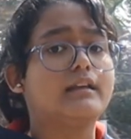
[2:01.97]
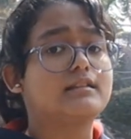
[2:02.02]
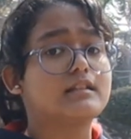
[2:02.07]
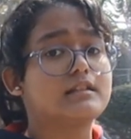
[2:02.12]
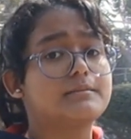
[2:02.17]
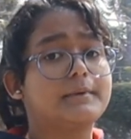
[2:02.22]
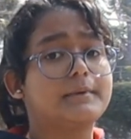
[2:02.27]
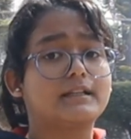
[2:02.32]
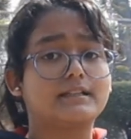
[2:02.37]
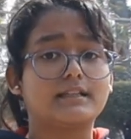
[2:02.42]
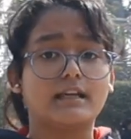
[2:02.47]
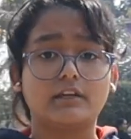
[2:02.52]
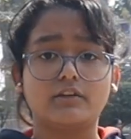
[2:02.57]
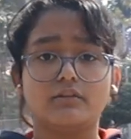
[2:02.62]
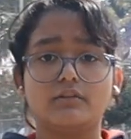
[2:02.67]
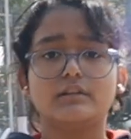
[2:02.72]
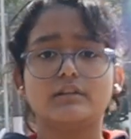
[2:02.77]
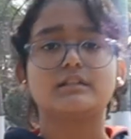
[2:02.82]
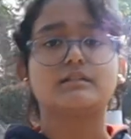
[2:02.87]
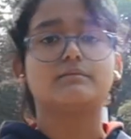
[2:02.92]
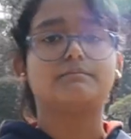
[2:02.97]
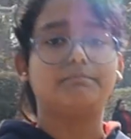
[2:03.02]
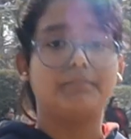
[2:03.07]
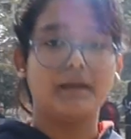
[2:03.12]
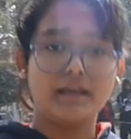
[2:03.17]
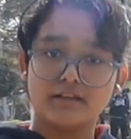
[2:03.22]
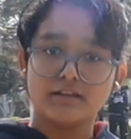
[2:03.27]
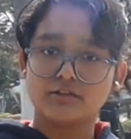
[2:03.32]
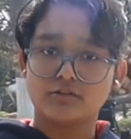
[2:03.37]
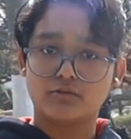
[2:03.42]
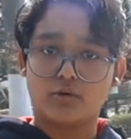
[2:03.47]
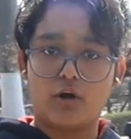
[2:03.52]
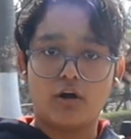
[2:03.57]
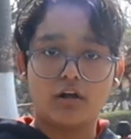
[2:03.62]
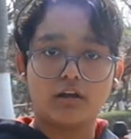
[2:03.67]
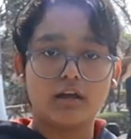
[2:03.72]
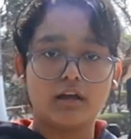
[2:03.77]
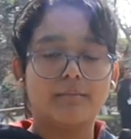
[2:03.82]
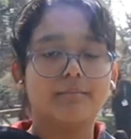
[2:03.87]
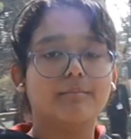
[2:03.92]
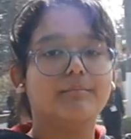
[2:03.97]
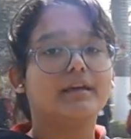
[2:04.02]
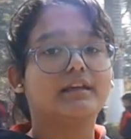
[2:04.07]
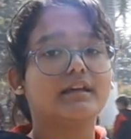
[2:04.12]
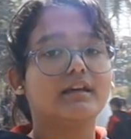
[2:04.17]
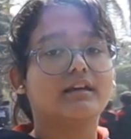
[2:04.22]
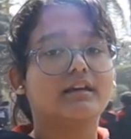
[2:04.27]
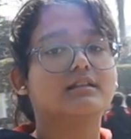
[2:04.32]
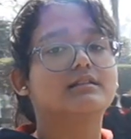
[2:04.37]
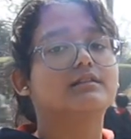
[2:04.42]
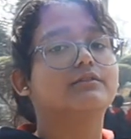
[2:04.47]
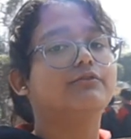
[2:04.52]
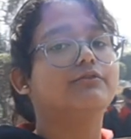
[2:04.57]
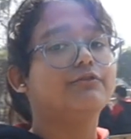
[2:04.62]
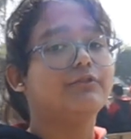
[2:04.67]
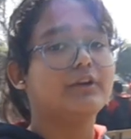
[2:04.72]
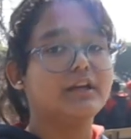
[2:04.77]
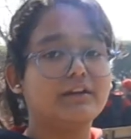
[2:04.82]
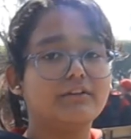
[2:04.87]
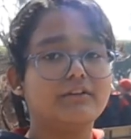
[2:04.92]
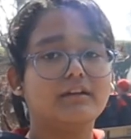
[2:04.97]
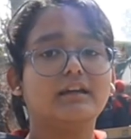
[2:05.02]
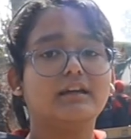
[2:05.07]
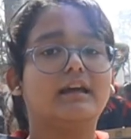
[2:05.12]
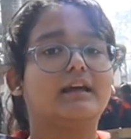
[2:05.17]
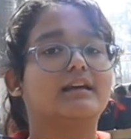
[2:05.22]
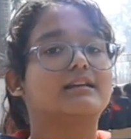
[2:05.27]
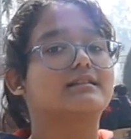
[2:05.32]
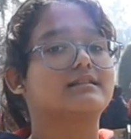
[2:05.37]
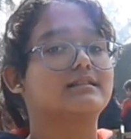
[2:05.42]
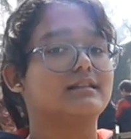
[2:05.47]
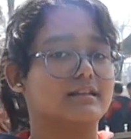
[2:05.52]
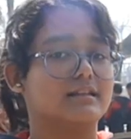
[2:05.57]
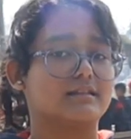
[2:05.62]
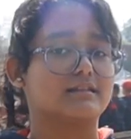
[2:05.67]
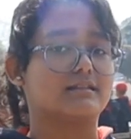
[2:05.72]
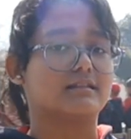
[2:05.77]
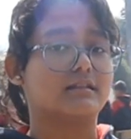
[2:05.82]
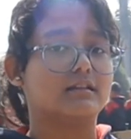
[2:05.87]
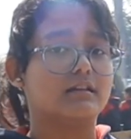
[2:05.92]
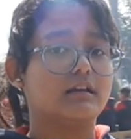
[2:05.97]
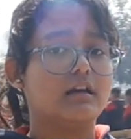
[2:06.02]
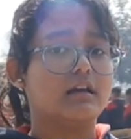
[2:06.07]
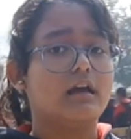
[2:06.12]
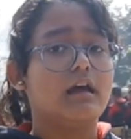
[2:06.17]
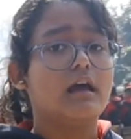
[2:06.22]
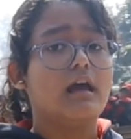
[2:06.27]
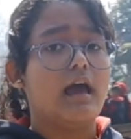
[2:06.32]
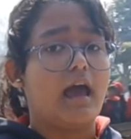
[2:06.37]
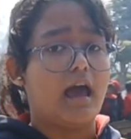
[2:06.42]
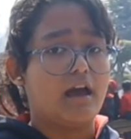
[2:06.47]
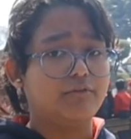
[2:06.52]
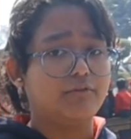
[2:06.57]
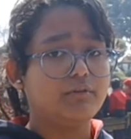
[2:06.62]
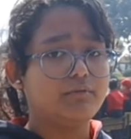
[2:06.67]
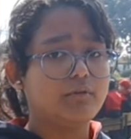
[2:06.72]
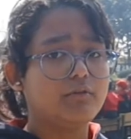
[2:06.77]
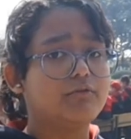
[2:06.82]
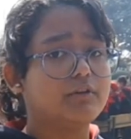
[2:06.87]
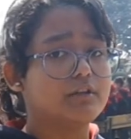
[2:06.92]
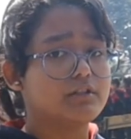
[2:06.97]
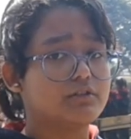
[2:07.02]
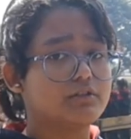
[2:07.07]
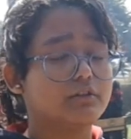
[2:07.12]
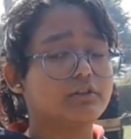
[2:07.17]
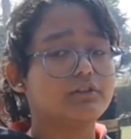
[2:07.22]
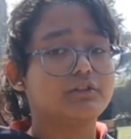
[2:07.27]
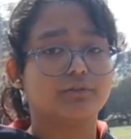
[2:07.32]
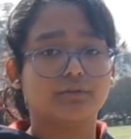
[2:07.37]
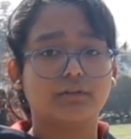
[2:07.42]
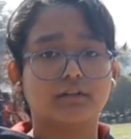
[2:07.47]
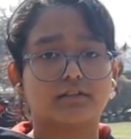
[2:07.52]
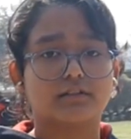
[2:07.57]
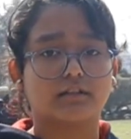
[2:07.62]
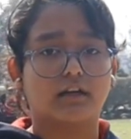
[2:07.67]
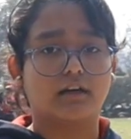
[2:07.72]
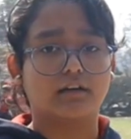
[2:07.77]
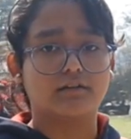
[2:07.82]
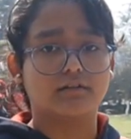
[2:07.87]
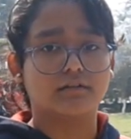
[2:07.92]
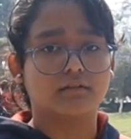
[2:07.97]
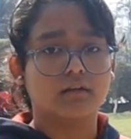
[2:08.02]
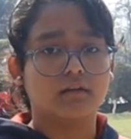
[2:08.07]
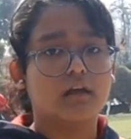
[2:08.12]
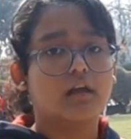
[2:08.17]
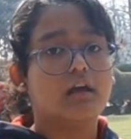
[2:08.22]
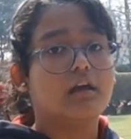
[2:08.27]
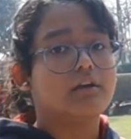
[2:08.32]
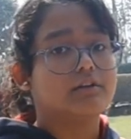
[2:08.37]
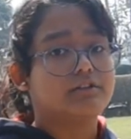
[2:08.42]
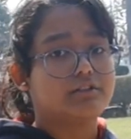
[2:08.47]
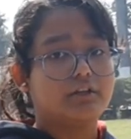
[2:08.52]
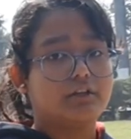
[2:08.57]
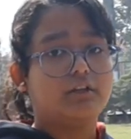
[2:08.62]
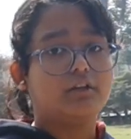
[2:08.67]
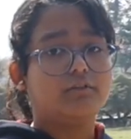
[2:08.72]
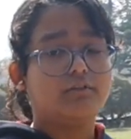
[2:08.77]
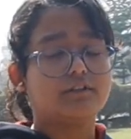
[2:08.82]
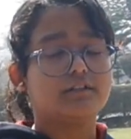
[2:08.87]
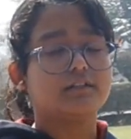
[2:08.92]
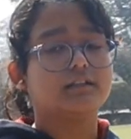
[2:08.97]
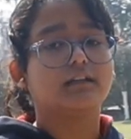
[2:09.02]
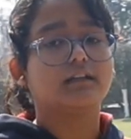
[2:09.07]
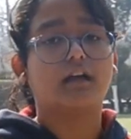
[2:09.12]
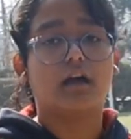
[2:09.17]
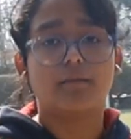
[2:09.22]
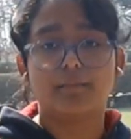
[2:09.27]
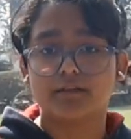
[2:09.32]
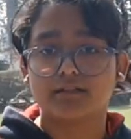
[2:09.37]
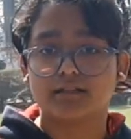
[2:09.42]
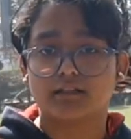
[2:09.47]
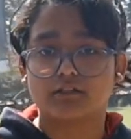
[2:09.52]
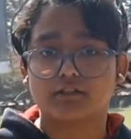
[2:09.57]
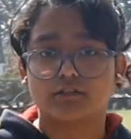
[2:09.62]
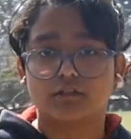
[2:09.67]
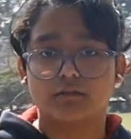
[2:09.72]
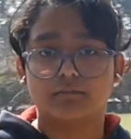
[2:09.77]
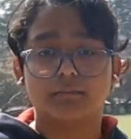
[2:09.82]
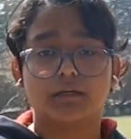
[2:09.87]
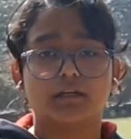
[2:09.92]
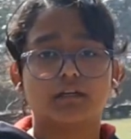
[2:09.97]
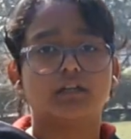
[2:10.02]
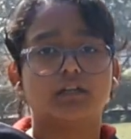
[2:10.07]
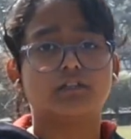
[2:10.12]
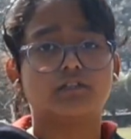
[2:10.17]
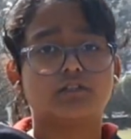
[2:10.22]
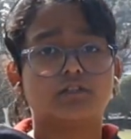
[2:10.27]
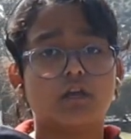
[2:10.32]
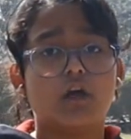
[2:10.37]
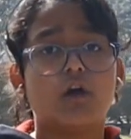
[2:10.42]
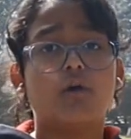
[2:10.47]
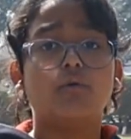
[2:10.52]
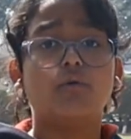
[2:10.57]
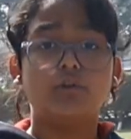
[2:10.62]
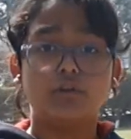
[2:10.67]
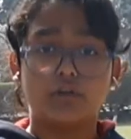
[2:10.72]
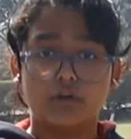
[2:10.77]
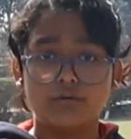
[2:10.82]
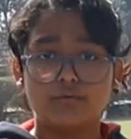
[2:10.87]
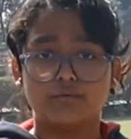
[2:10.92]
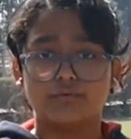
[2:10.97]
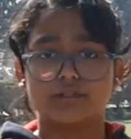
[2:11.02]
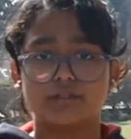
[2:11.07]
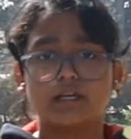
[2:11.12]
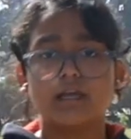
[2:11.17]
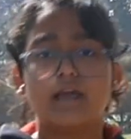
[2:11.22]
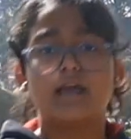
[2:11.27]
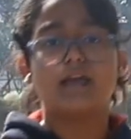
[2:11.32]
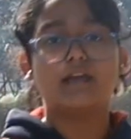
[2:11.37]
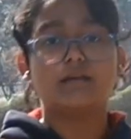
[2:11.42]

it's a spectacular space rock making its fairy exist. Have you ever wished a shooting star? Share your wish in the comment section because who knows,